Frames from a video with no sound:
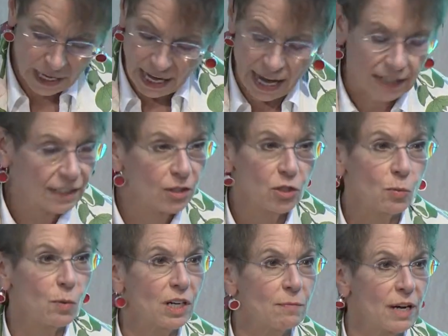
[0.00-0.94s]
And here's
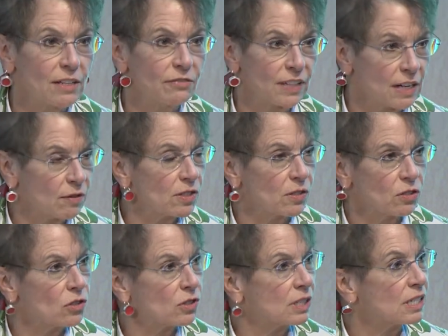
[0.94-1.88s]
one of my favorites that's
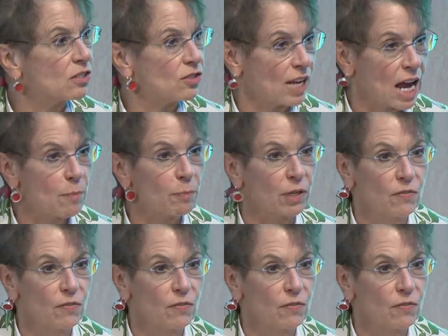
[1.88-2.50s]
just an example